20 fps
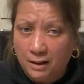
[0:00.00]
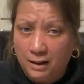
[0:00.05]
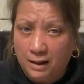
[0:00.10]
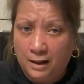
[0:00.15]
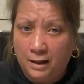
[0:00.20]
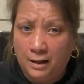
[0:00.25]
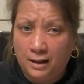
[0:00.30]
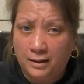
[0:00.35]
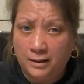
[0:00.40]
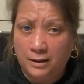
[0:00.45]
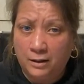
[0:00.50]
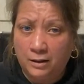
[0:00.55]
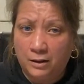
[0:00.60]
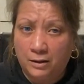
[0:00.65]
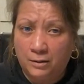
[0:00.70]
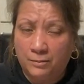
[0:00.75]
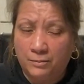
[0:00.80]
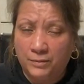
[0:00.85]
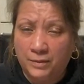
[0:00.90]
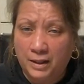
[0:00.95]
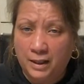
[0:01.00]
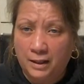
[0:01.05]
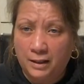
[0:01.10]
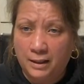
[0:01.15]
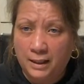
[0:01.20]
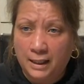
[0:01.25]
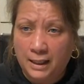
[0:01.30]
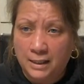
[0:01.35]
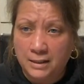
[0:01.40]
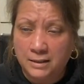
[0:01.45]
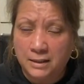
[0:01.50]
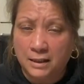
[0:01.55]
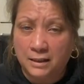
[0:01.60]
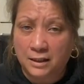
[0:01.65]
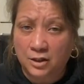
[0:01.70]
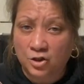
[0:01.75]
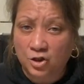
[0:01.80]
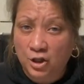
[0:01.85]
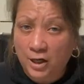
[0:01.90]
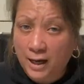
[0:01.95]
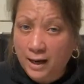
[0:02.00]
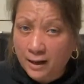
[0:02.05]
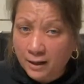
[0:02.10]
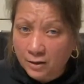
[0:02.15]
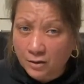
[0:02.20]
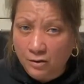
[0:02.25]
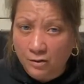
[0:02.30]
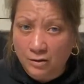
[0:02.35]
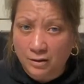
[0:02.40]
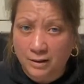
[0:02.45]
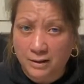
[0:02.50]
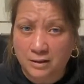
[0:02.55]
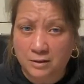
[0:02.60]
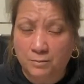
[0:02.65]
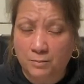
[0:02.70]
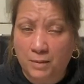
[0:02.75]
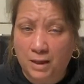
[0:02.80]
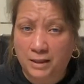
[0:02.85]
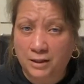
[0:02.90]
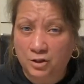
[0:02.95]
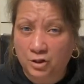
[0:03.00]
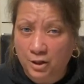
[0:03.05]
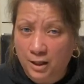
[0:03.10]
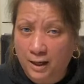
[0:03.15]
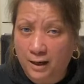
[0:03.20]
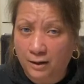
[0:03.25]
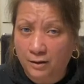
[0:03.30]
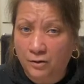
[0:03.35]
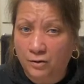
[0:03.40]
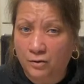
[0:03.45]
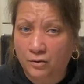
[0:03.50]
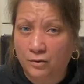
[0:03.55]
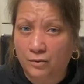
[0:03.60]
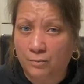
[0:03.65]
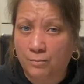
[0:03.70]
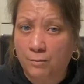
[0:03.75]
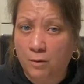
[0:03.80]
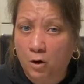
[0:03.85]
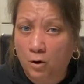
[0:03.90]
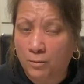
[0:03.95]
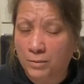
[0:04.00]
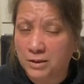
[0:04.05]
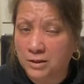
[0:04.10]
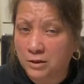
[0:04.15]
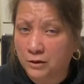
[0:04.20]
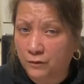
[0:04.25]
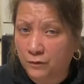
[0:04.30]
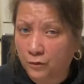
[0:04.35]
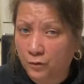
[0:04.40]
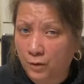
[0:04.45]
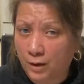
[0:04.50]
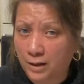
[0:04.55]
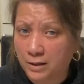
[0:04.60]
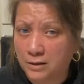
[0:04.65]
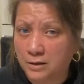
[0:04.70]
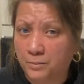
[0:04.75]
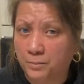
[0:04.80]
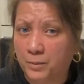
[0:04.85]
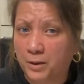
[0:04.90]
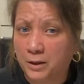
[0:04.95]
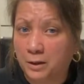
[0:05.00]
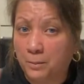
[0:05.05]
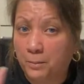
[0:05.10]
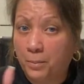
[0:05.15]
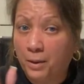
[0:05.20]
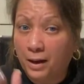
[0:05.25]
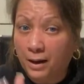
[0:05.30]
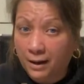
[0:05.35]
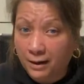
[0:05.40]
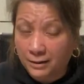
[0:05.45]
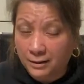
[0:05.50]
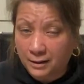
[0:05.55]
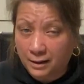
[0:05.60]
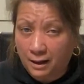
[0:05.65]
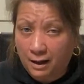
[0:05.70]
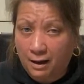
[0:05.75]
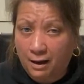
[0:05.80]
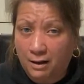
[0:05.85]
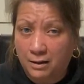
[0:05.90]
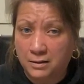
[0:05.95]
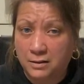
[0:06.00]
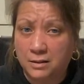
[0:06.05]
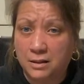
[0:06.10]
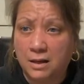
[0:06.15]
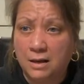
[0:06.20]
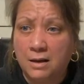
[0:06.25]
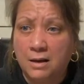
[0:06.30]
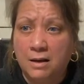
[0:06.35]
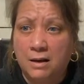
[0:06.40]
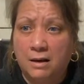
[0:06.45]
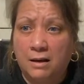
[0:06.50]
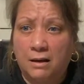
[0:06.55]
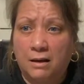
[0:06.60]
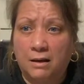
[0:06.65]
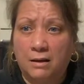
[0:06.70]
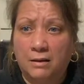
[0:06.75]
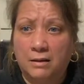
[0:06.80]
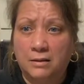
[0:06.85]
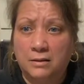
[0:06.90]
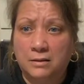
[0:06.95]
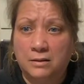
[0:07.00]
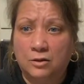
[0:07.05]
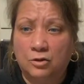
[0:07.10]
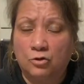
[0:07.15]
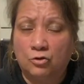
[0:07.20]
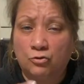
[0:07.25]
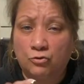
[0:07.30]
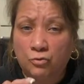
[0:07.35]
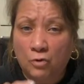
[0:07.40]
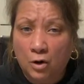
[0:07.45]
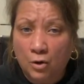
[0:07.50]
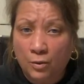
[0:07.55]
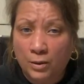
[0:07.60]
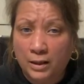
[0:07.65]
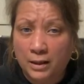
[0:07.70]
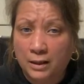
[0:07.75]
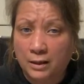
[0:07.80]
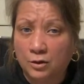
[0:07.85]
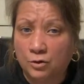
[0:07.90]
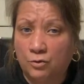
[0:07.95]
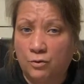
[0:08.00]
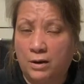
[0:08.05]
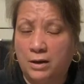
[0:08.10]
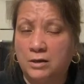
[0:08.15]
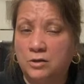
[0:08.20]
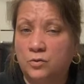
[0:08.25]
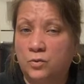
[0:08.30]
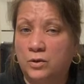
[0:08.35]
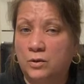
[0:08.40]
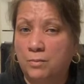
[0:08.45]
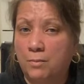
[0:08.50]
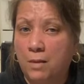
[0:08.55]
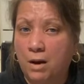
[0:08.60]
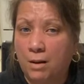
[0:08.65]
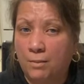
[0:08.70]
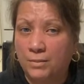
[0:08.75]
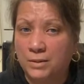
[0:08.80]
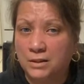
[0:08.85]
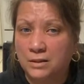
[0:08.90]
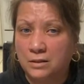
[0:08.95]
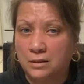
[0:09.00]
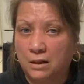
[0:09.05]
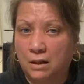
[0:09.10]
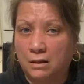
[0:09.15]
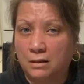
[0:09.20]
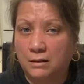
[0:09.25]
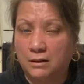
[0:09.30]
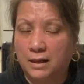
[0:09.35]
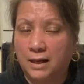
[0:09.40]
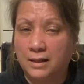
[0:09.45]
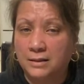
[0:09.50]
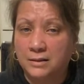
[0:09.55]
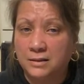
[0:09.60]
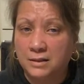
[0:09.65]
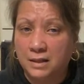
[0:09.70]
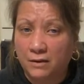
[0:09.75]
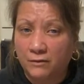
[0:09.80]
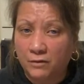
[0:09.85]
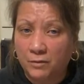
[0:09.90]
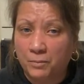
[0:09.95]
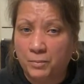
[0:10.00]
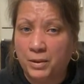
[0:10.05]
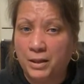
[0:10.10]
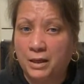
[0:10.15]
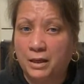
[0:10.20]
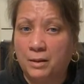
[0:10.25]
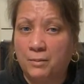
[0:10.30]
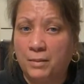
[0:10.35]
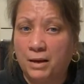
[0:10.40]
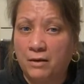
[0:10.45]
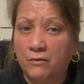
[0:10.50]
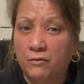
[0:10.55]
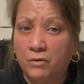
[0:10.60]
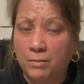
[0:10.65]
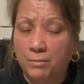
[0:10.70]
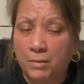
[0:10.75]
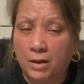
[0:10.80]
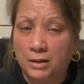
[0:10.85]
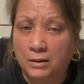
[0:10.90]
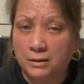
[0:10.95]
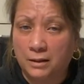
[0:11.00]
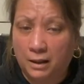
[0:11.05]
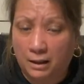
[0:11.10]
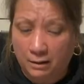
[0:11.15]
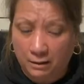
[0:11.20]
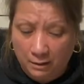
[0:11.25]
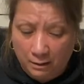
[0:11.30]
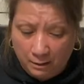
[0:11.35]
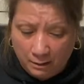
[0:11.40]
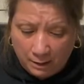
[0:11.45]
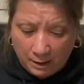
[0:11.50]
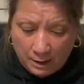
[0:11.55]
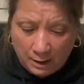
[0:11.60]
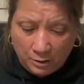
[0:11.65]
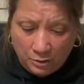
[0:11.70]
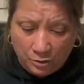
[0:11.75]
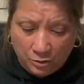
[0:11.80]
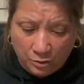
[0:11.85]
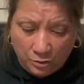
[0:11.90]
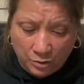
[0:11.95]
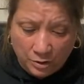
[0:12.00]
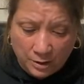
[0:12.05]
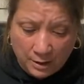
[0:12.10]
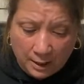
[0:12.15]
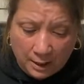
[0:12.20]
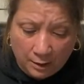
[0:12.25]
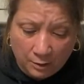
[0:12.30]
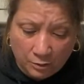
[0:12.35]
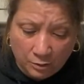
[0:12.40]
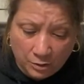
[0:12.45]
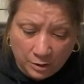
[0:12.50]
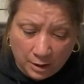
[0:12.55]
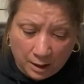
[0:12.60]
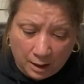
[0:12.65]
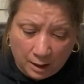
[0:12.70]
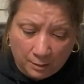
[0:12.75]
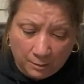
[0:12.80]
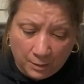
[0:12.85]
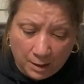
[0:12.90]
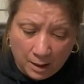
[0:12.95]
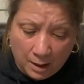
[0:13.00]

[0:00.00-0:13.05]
And that, like I said, the channel is my channel, Moments of Grace. But the podcast is Growing in Grace with Mom and Son at 7 p.m. every Monday, Eastern Standard Time.